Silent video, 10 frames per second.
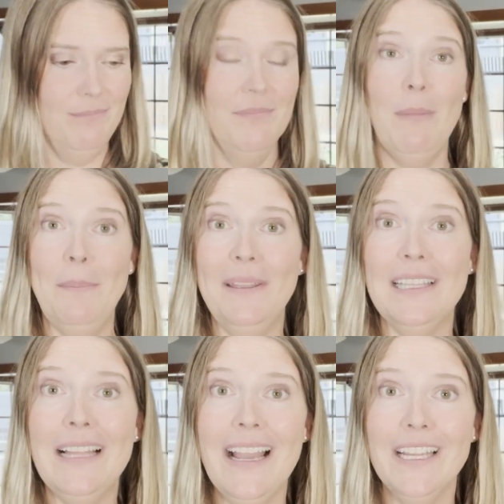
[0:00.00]
might be a
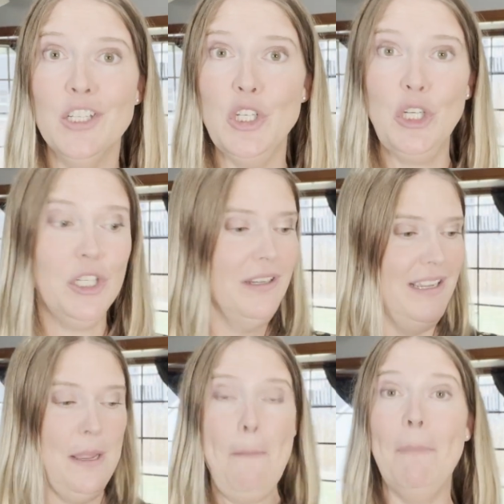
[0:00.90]
little high in sugar,
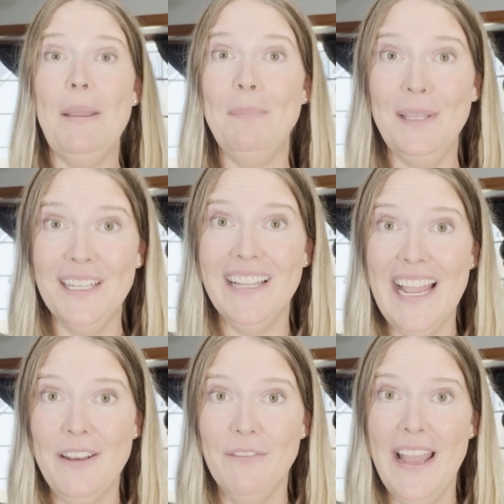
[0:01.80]
might be a little
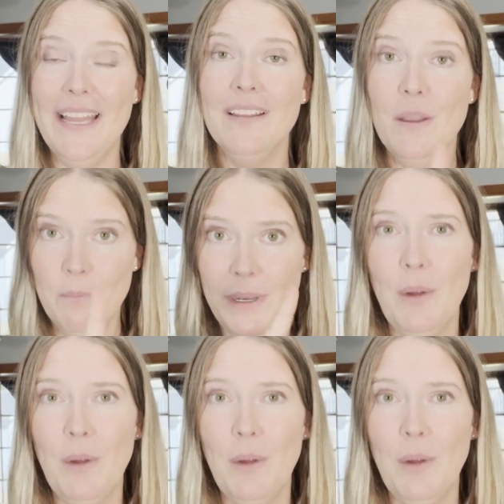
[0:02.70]
high in fat, but I